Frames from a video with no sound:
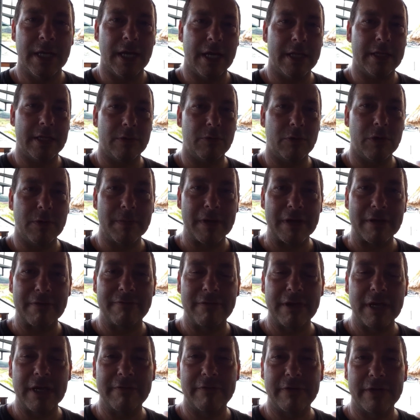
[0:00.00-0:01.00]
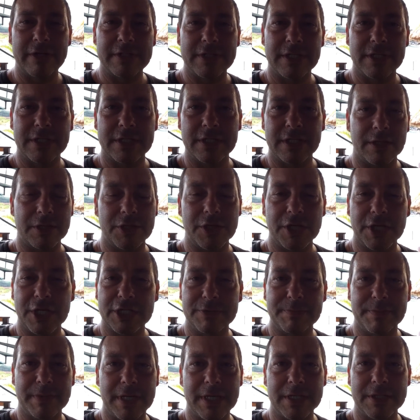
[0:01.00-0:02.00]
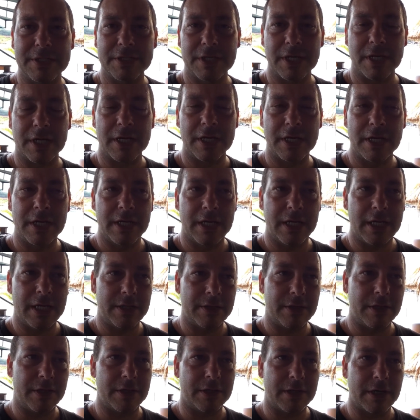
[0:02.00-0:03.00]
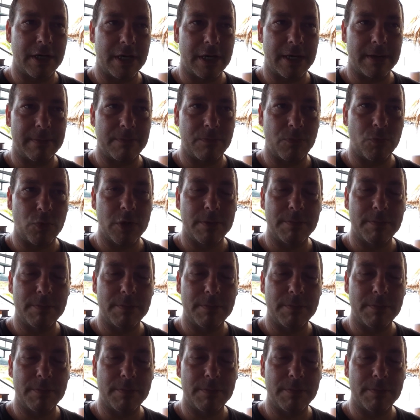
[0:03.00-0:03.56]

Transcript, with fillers: And then one of my favorites is the cheese pizza in their um,